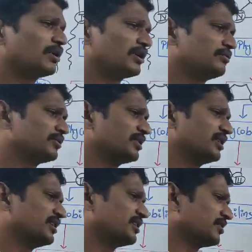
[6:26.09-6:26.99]
Whatever
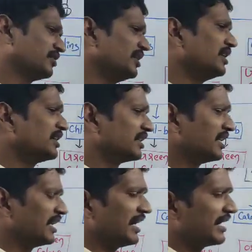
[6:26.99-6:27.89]
that
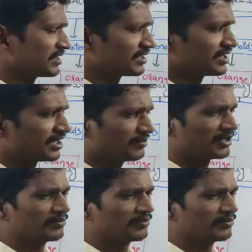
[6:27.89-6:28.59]
the accessory